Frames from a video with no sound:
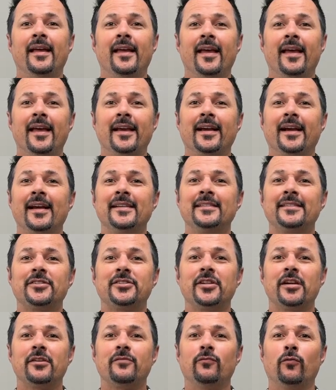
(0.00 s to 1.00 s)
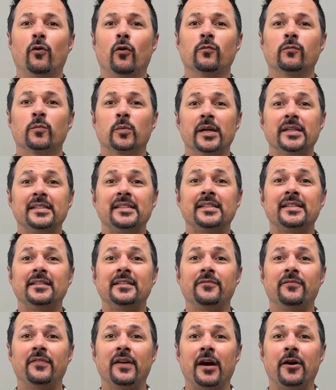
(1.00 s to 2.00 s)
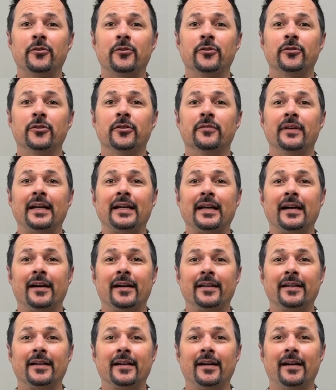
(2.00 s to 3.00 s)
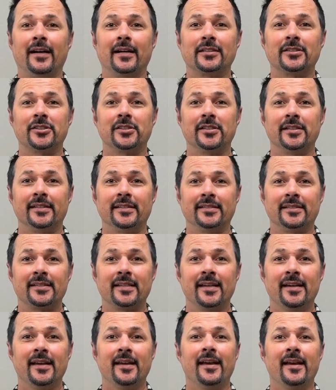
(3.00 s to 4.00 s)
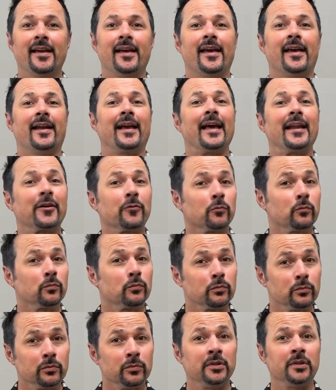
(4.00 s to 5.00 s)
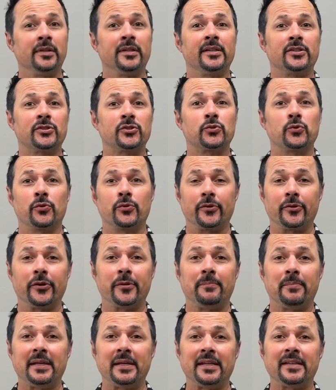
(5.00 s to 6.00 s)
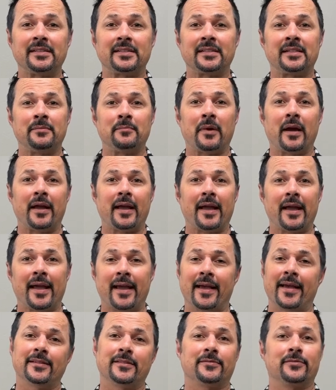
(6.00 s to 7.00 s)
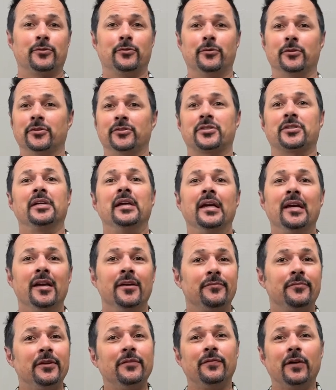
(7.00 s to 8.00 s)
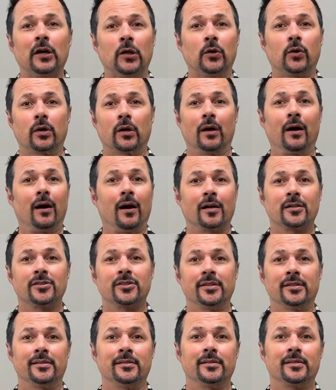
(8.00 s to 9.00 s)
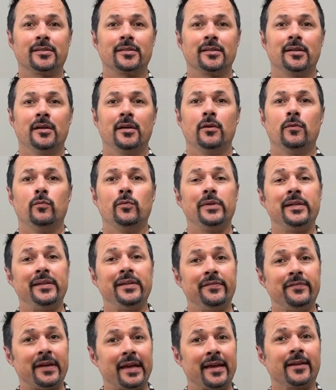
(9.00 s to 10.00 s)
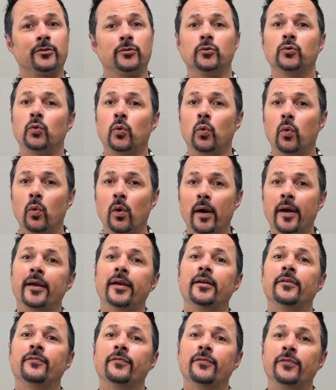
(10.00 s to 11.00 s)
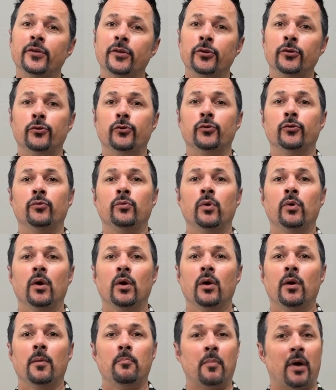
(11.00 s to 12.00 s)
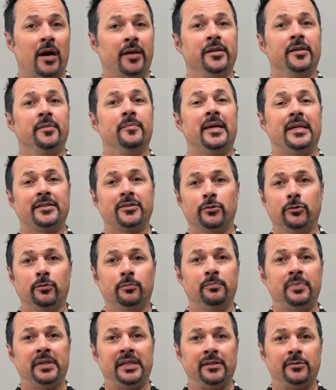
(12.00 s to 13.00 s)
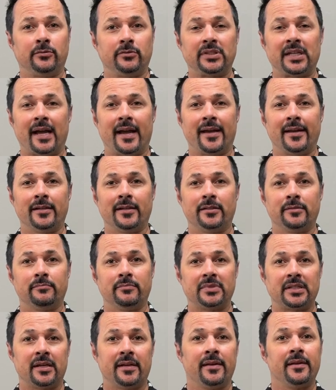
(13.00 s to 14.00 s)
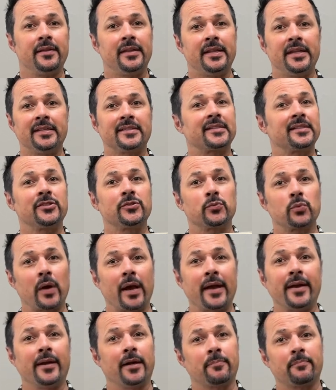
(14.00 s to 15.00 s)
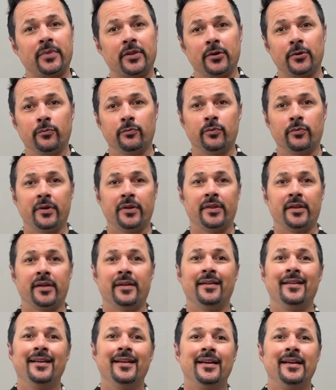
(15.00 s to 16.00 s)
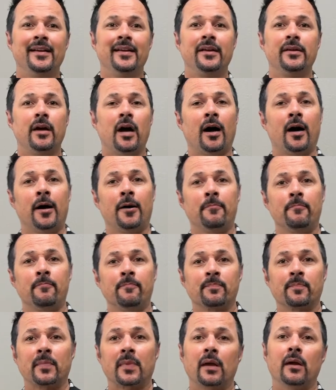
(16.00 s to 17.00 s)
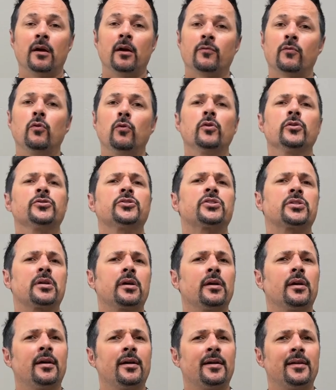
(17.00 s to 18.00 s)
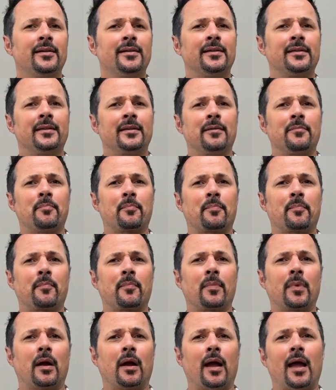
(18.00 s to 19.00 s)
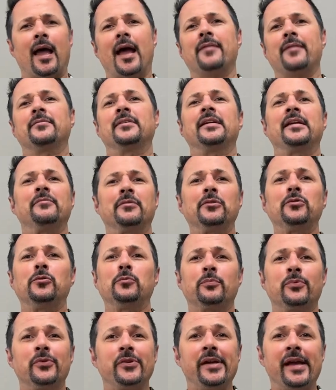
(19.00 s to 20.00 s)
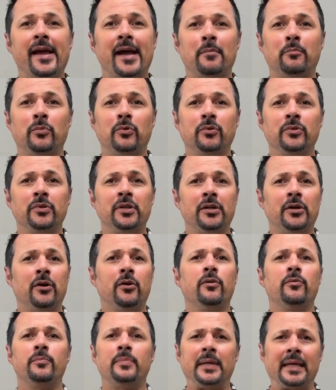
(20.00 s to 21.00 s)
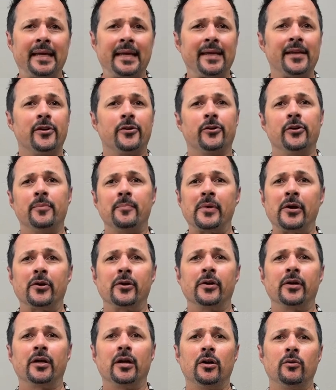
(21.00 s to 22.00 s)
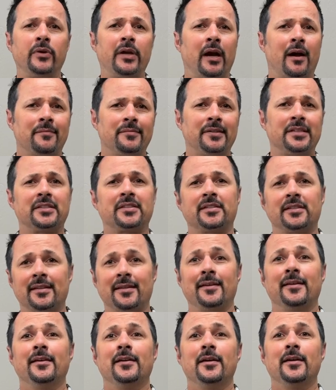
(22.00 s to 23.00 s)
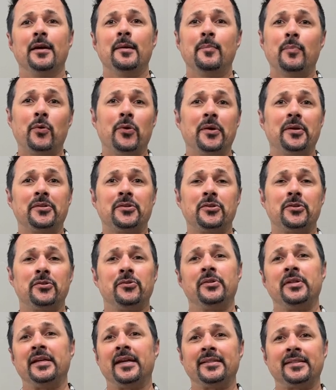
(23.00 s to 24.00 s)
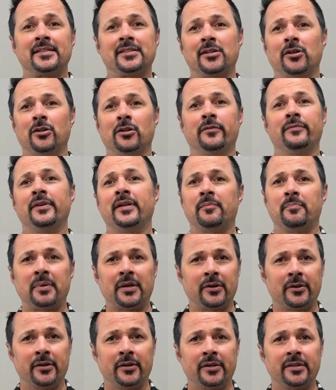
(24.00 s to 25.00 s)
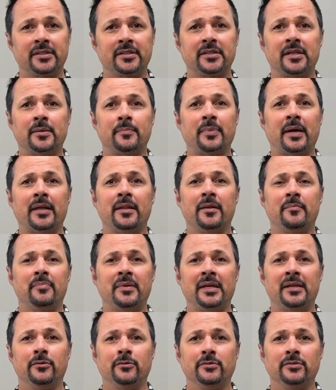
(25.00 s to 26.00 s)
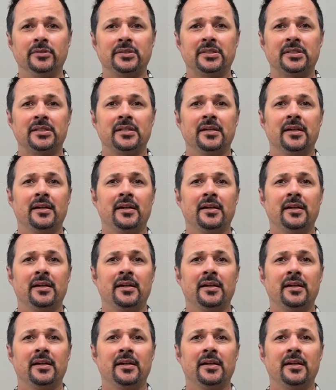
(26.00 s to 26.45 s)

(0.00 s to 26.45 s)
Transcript: Hey guys, Jeff Wolf, president and founder of Iconic Auctions, and I got a really extraordinary piece in my hands. Of course, if you follow our auctions, we've handled quite a few monumental Beatles items, and this is right up there with it. Of course, I have to give a little preamble. You know, being here in America, we obviously point to the Ed Sullivan appearance by the Beatles